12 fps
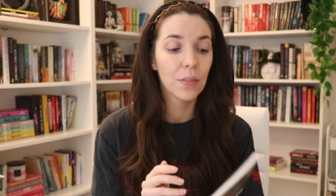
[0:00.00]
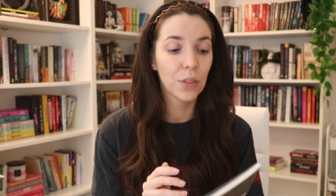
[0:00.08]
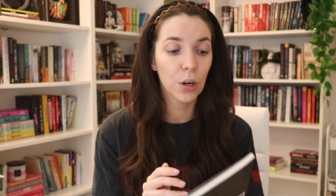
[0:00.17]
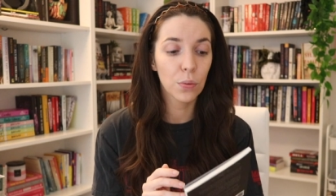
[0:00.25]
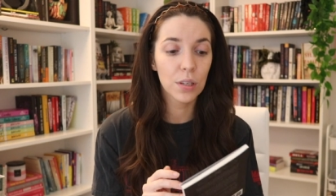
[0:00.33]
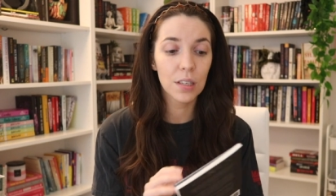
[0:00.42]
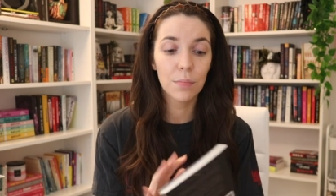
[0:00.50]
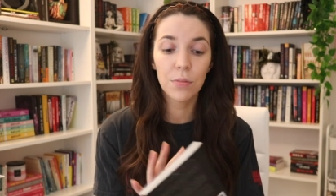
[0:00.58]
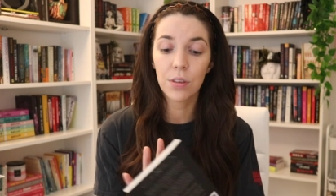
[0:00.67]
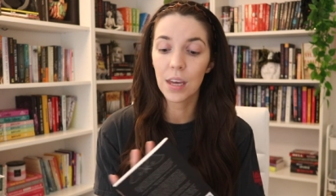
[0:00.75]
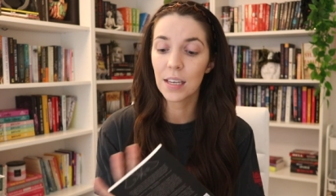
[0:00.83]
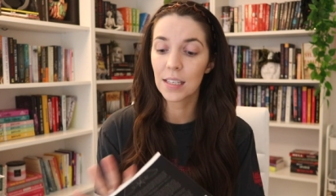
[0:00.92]
There were some
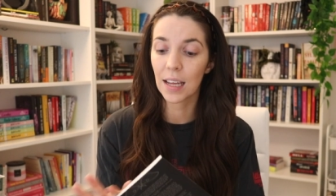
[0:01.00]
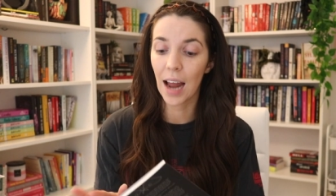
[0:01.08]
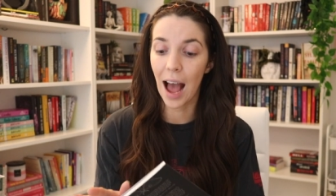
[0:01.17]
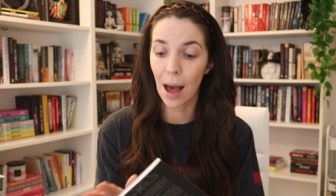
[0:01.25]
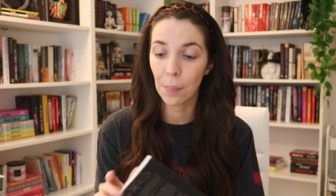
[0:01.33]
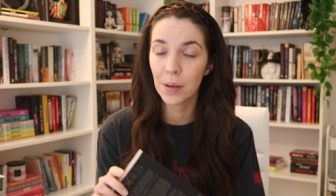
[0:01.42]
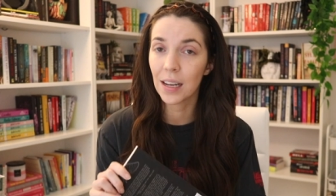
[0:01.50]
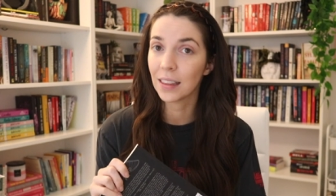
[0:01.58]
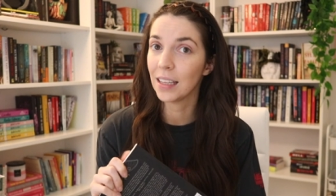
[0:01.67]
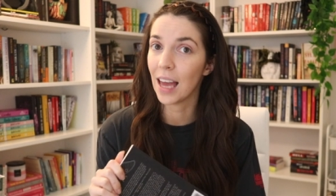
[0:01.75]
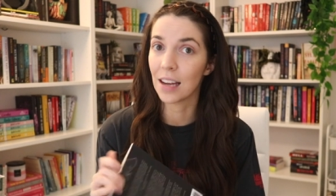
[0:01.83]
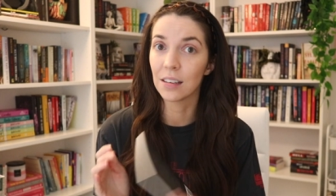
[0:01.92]
things that happened
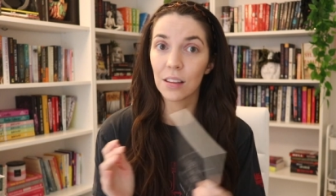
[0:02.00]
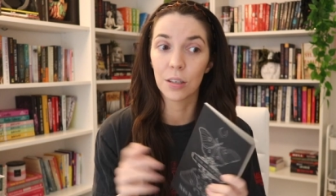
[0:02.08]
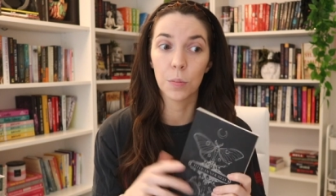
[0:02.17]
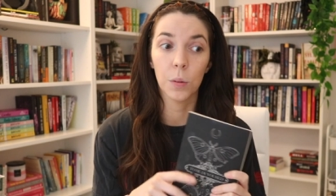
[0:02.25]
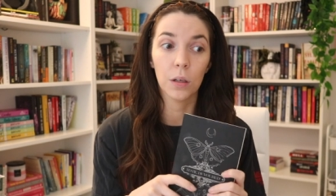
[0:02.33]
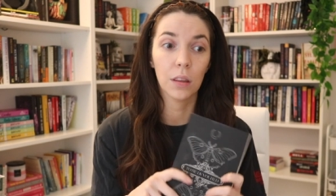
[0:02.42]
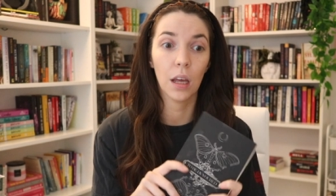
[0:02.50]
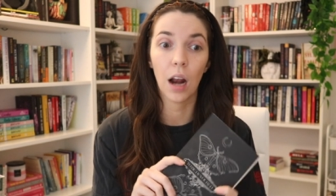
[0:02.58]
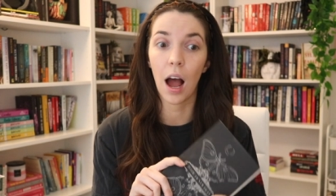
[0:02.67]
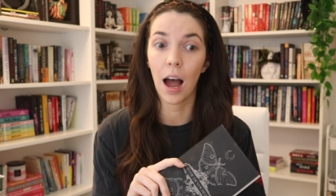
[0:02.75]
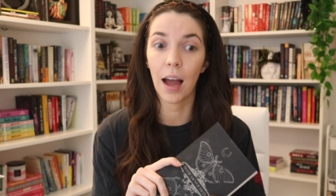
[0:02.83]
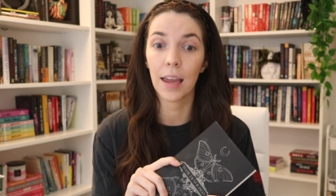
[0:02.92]
at the end of this book
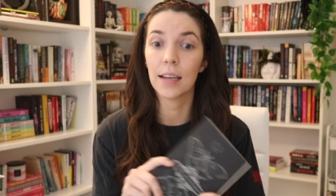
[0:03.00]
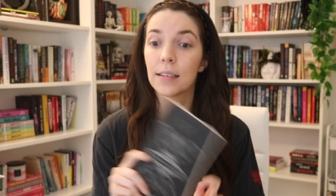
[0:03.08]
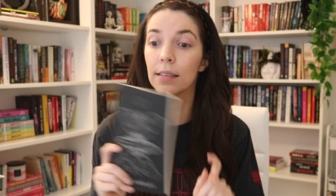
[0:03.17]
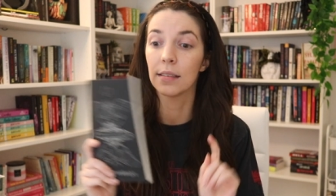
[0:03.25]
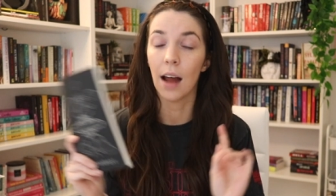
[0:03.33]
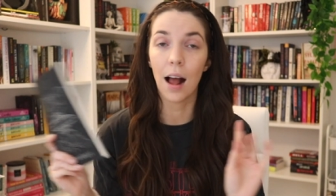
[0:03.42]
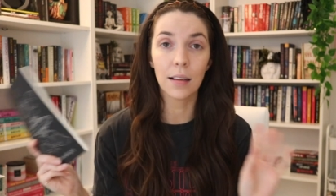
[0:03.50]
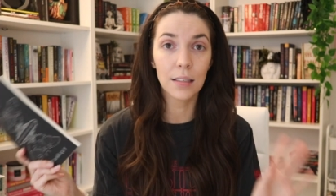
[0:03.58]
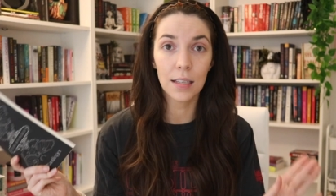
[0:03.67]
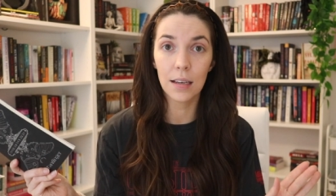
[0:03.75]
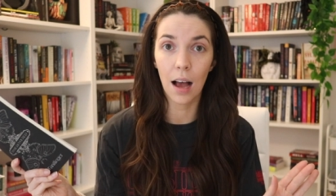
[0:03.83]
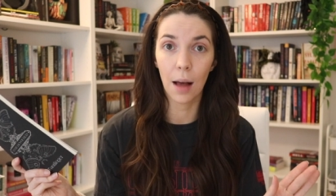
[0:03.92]
that I did not
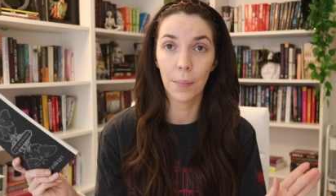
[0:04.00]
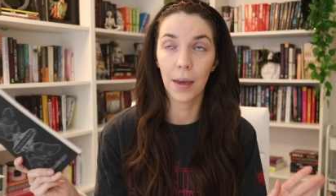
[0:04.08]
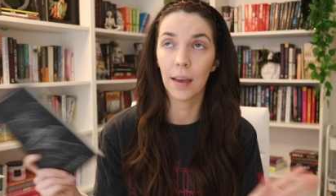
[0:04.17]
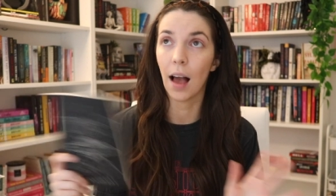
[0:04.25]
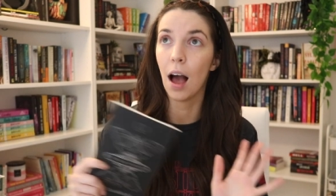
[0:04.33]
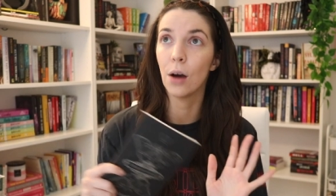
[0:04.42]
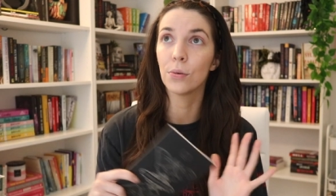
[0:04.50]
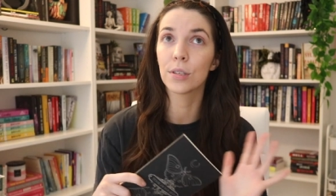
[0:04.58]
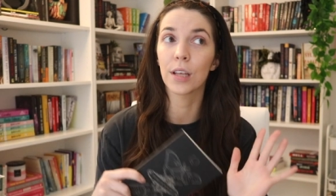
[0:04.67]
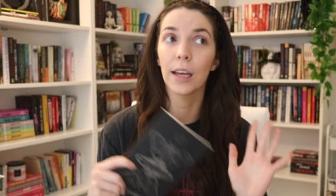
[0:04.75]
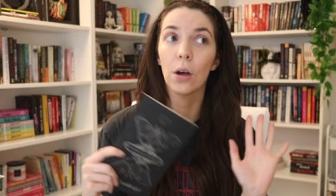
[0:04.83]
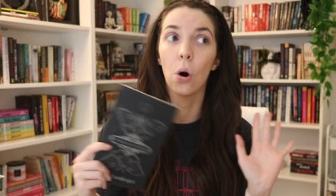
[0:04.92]
see coming. I
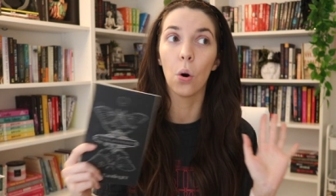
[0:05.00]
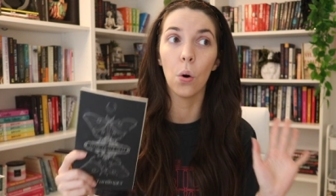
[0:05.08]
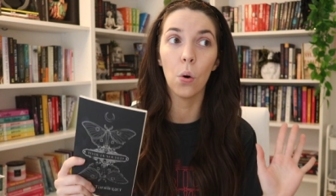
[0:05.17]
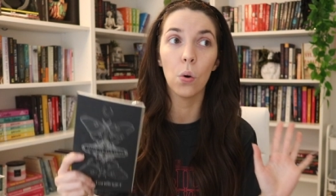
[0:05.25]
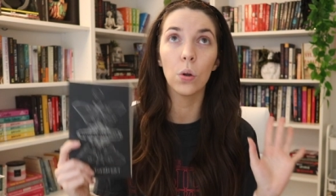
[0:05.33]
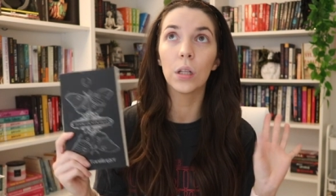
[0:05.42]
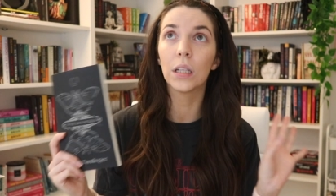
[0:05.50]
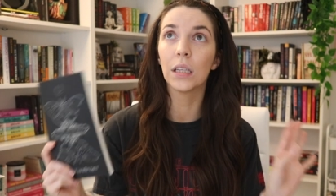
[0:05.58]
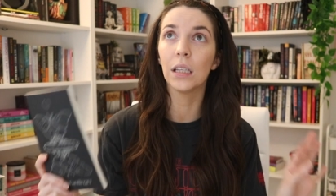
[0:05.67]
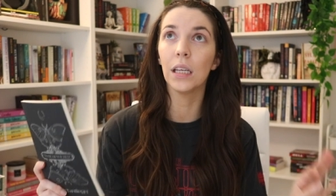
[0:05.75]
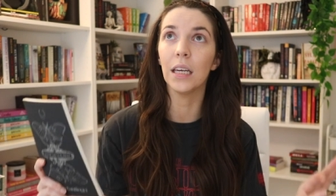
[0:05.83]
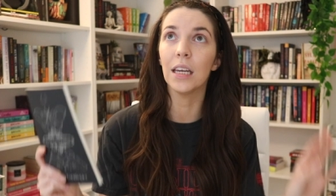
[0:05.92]
was like,
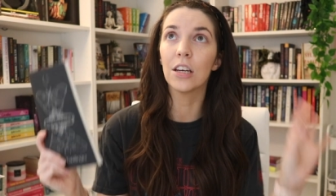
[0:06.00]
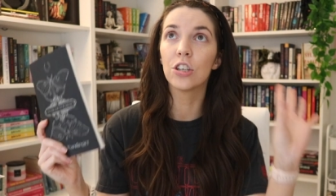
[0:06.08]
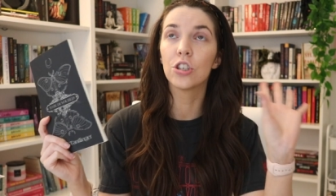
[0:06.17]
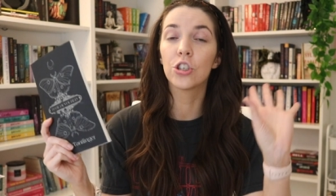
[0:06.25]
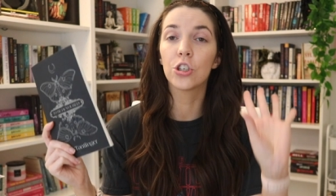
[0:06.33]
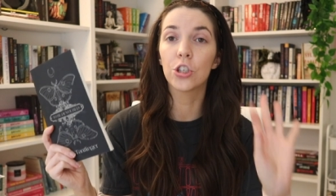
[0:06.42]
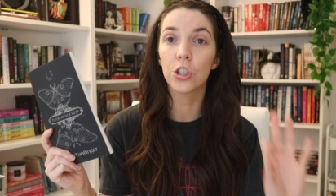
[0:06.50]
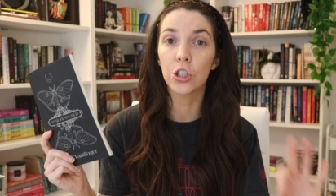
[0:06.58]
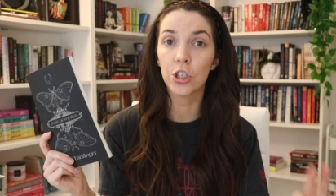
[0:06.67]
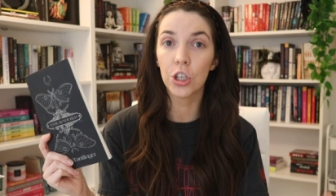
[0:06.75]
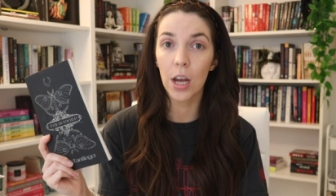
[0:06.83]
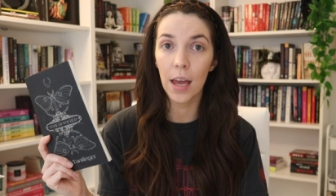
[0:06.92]
holy
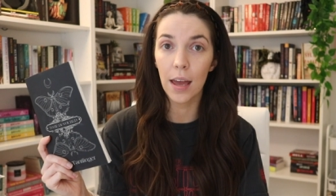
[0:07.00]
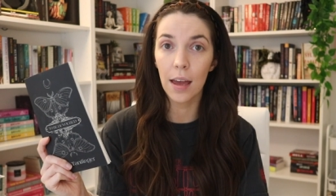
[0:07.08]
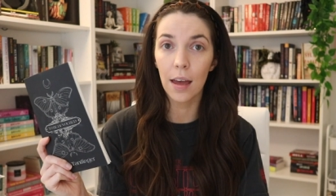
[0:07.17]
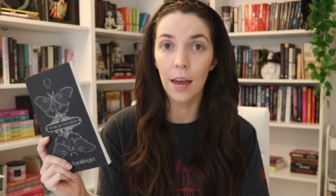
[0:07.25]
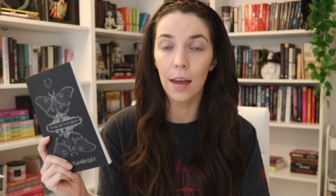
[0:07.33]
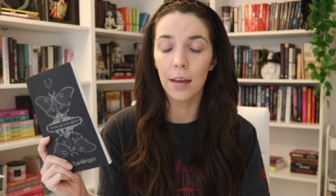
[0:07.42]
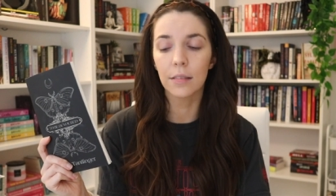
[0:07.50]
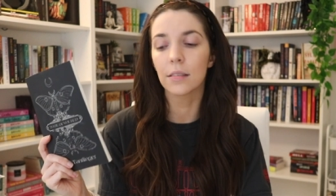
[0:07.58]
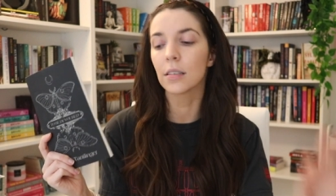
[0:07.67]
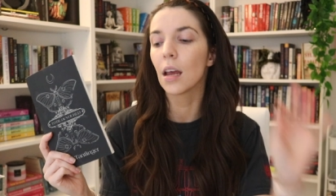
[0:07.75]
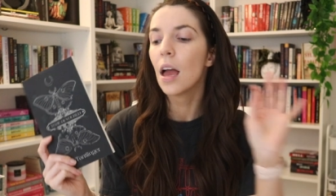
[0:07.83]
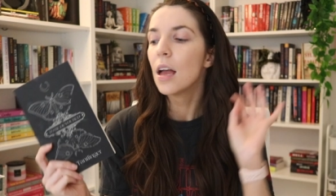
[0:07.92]

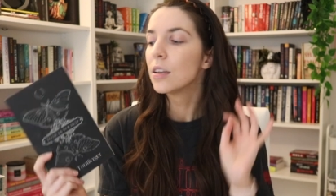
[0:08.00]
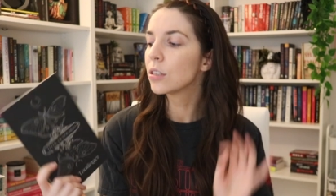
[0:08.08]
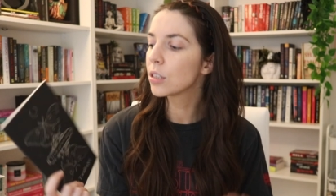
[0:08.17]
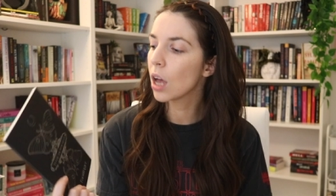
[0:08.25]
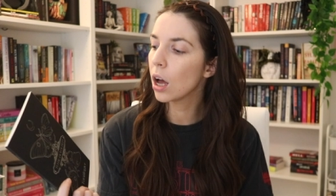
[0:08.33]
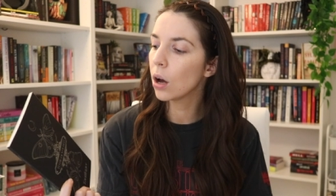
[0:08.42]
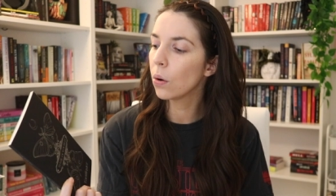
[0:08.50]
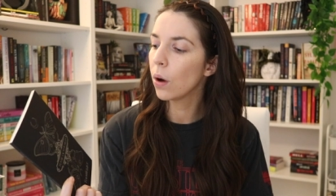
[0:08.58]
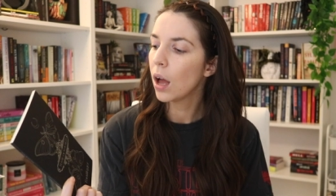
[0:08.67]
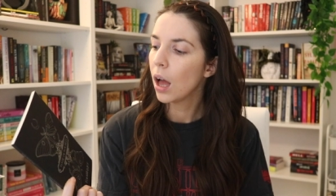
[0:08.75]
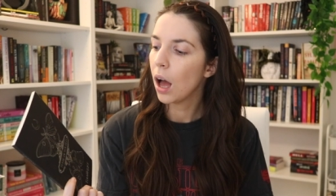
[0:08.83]
shit. So,